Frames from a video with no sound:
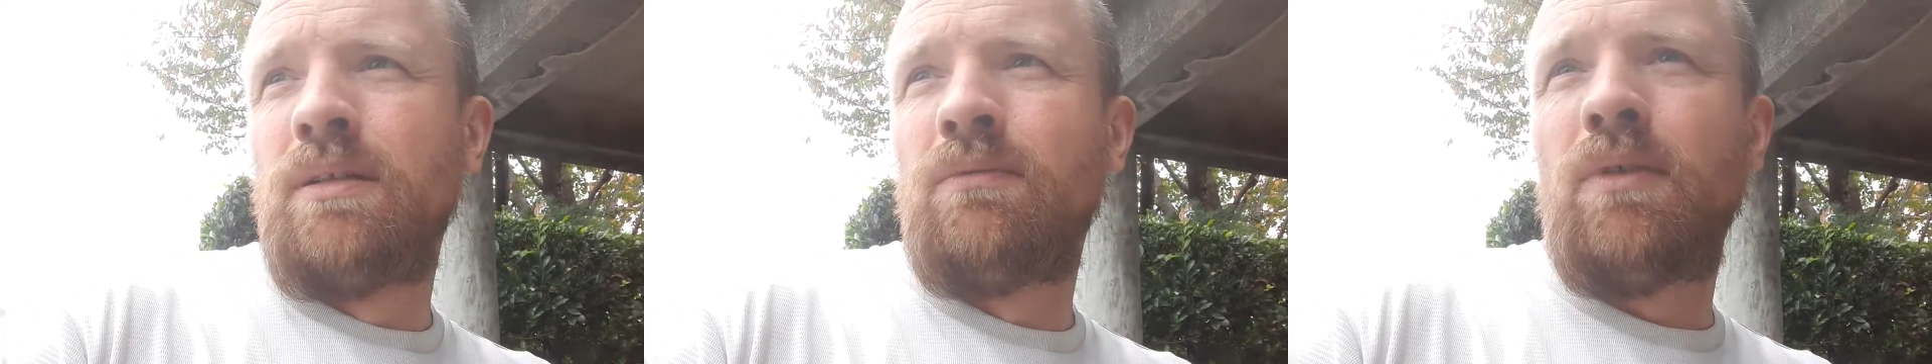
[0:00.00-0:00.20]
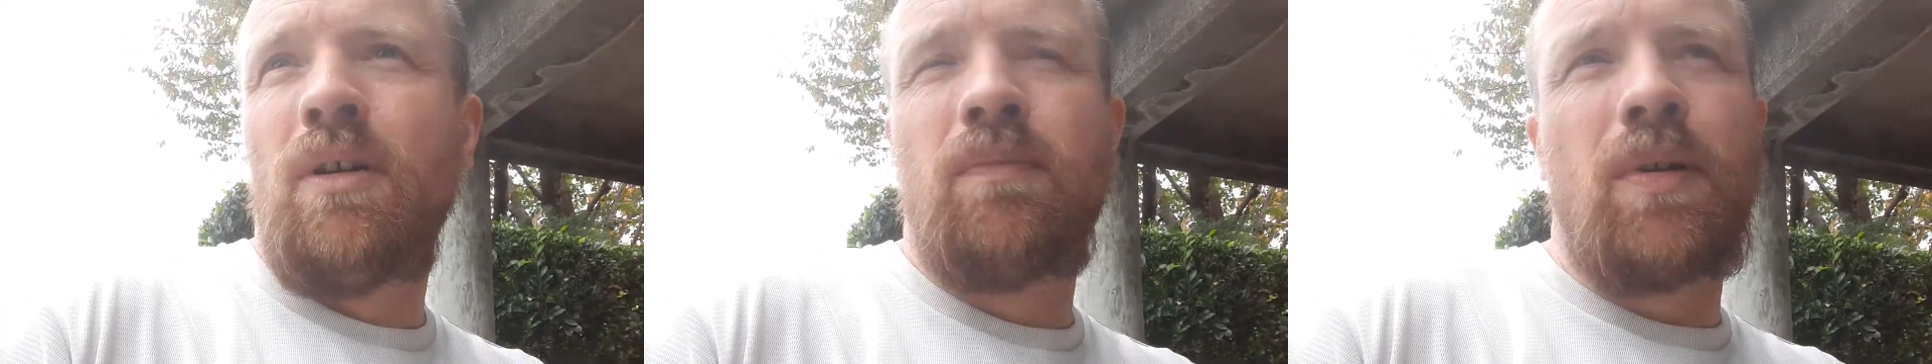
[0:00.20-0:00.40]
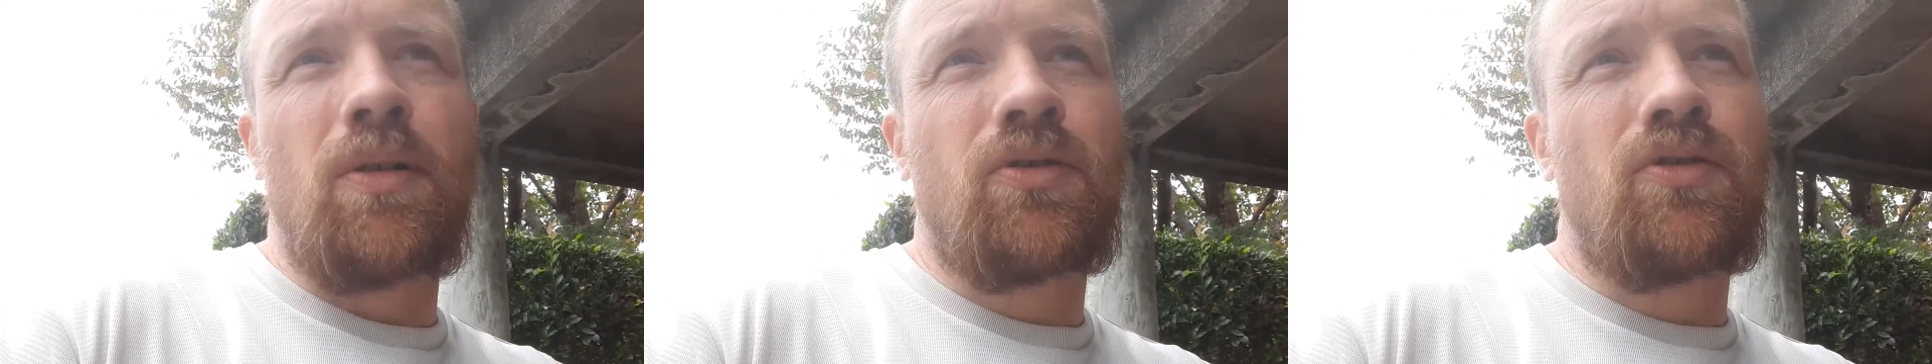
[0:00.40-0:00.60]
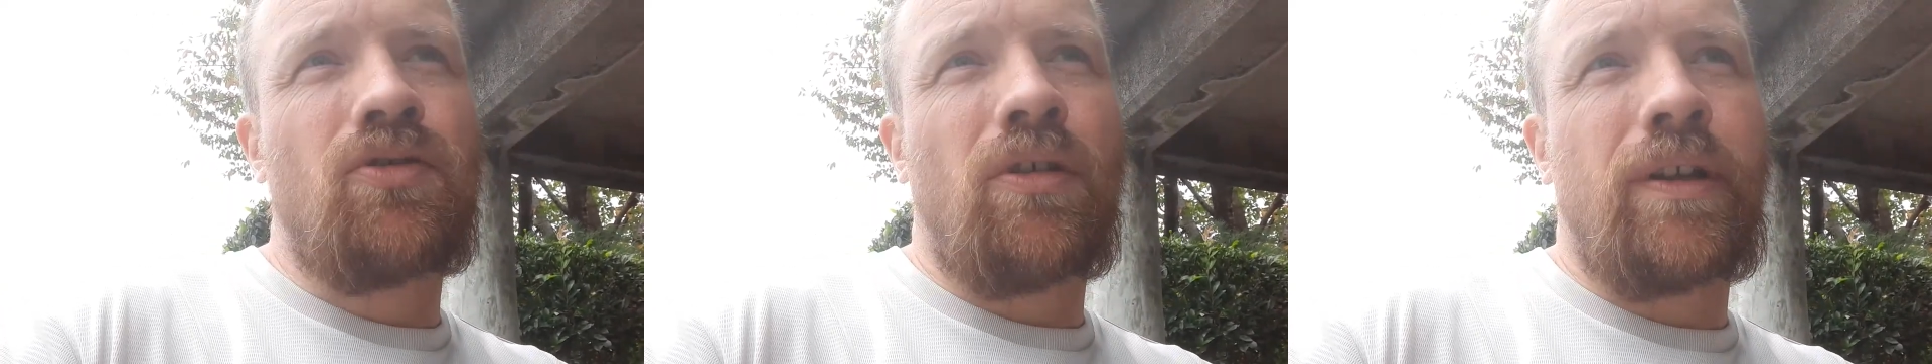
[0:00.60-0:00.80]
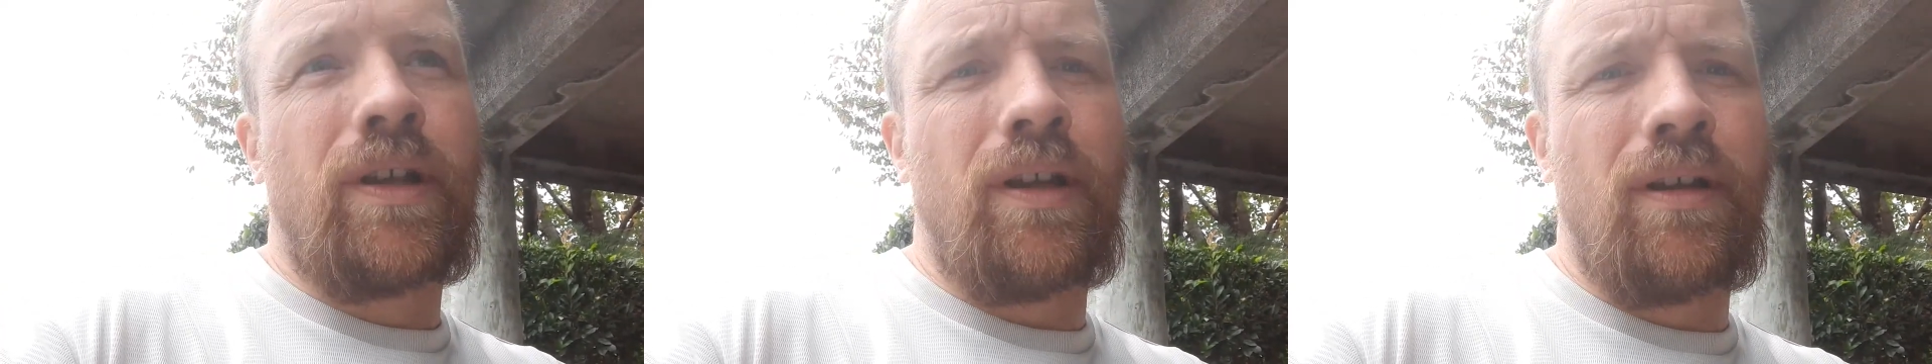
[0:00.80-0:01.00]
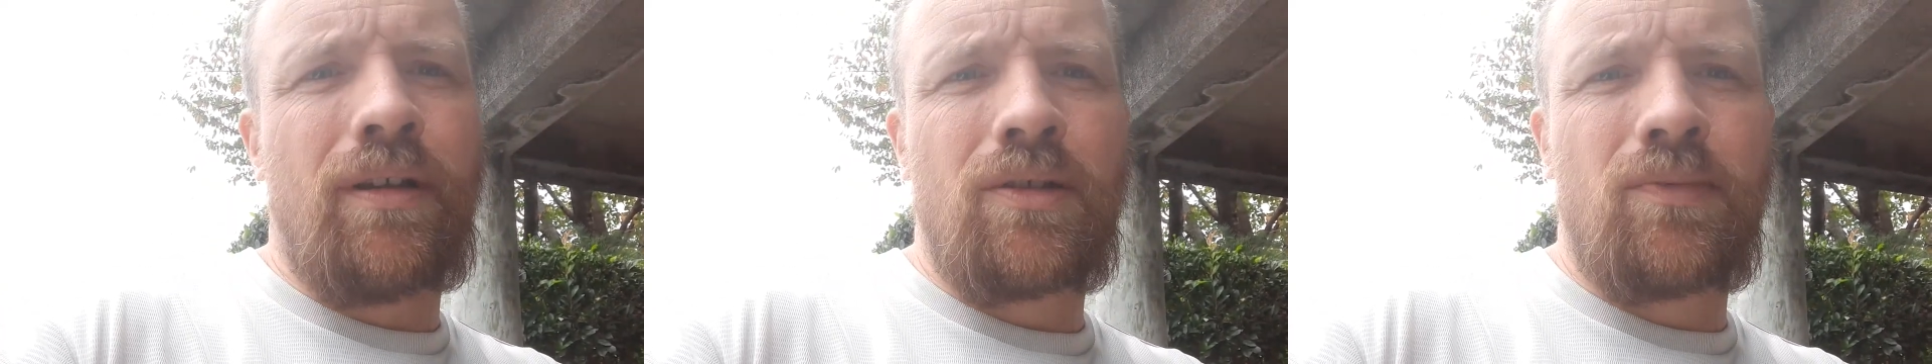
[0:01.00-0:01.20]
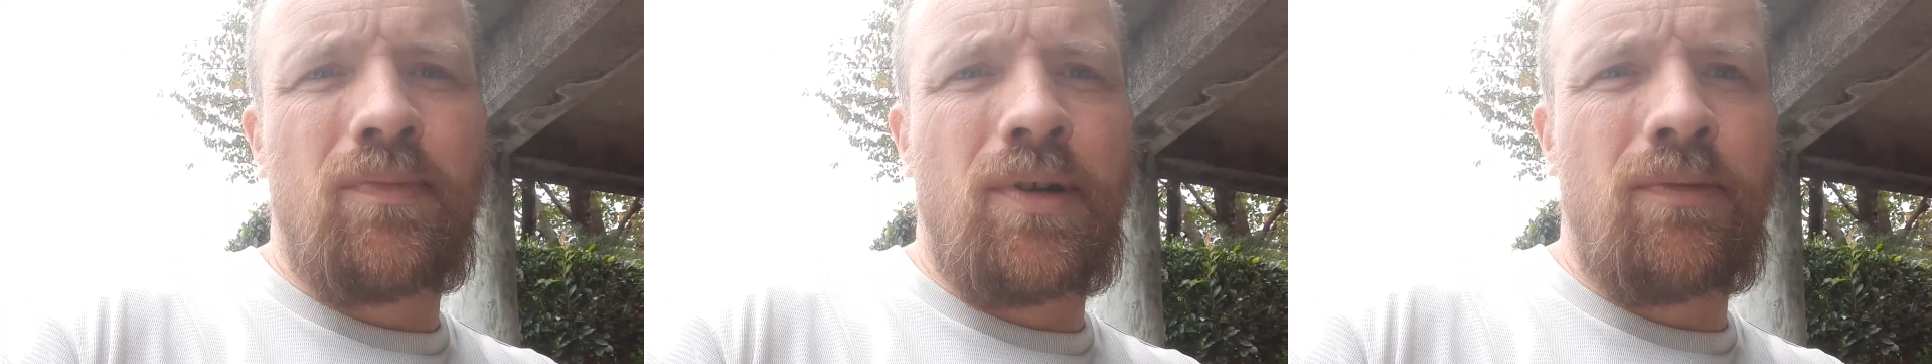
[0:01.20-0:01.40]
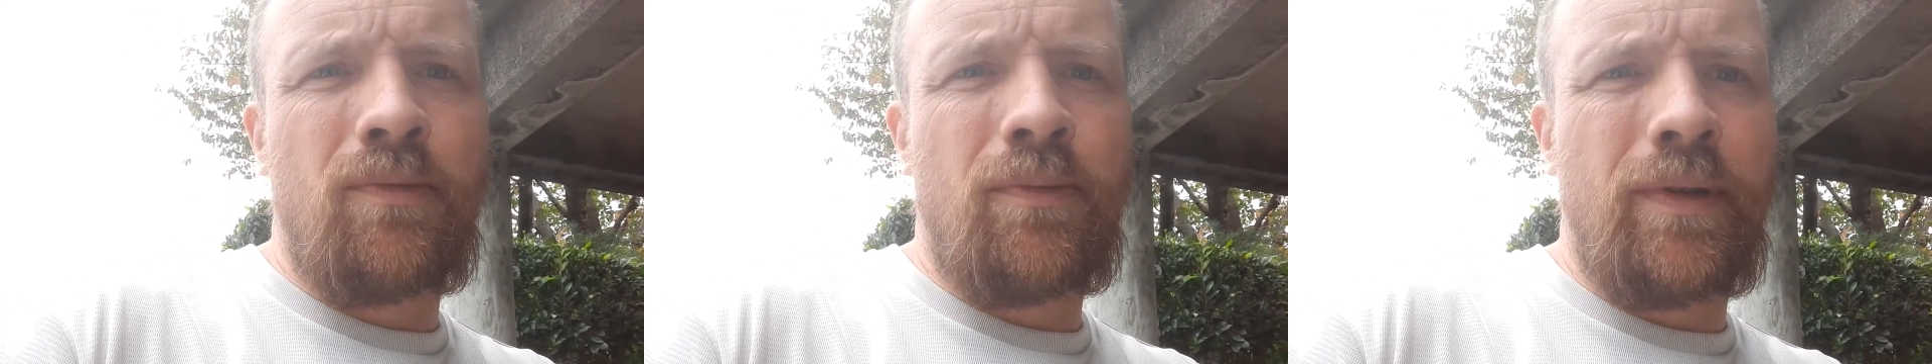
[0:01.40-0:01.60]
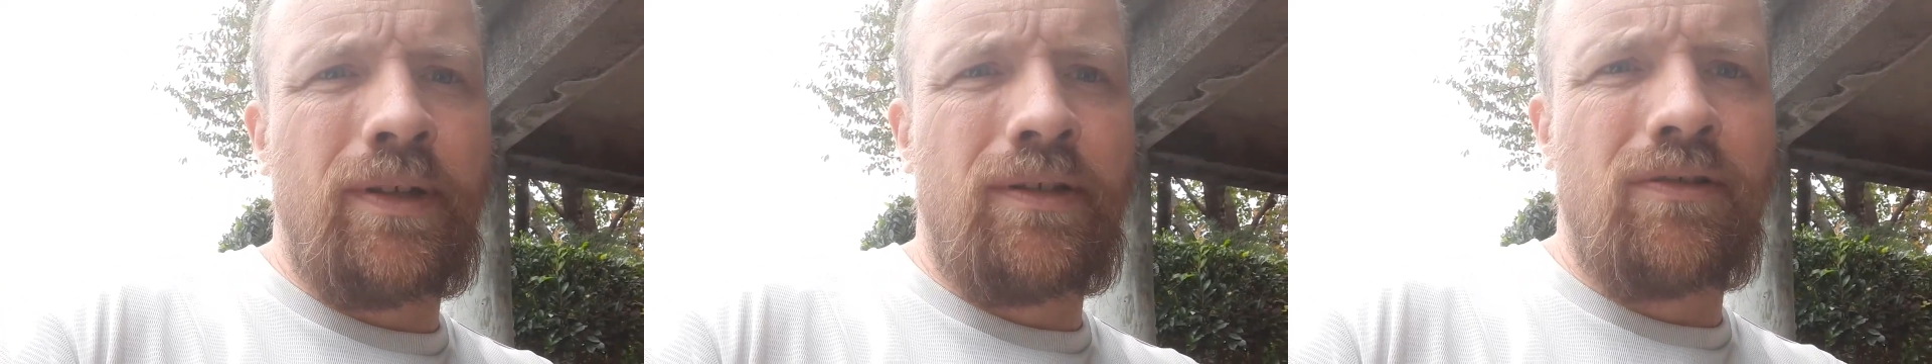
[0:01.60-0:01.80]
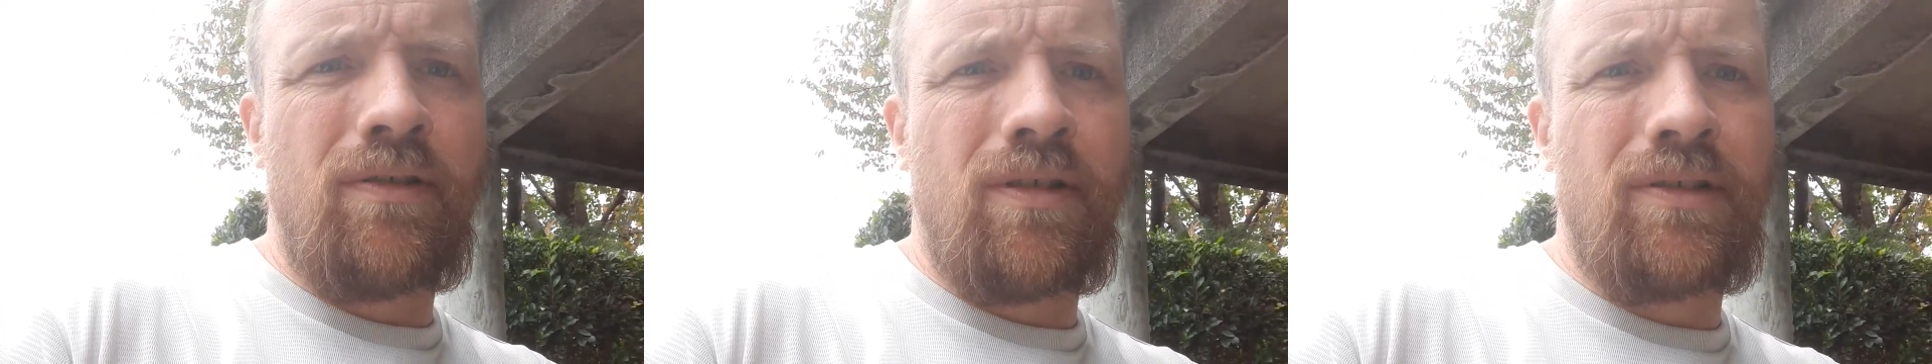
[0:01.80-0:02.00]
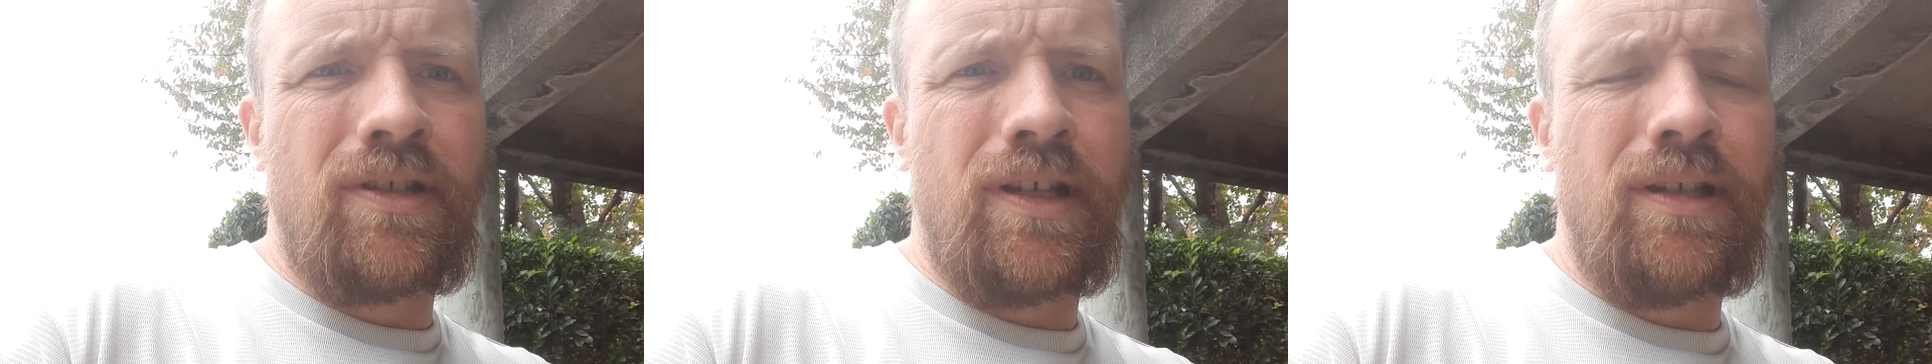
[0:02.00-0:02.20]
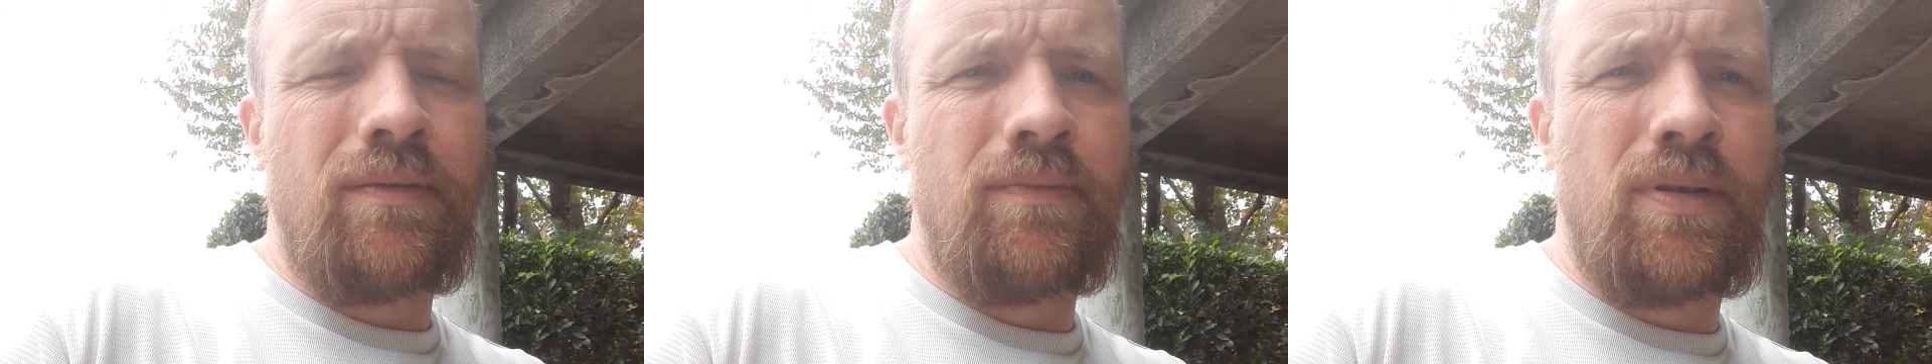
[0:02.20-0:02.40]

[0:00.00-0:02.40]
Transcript: well, most striking arts, mine would be in karate,